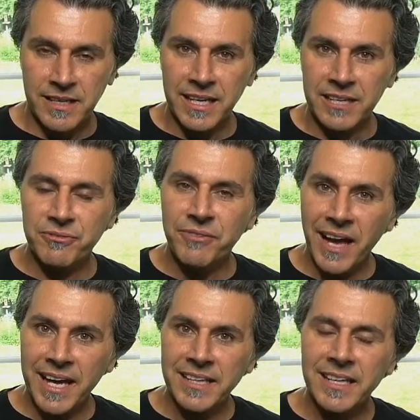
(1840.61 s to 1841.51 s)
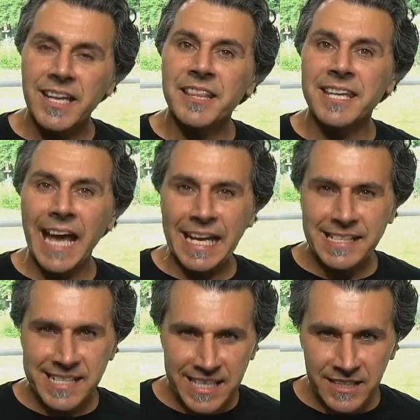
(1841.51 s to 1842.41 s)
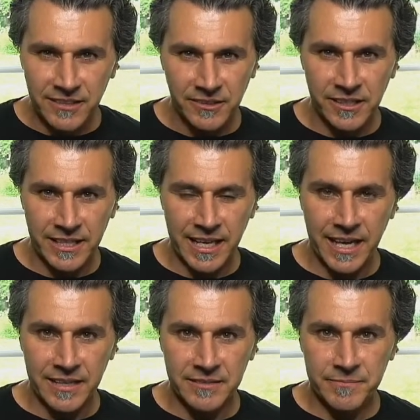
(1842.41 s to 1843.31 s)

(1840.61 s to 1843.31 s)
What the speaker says: and find the ideal again,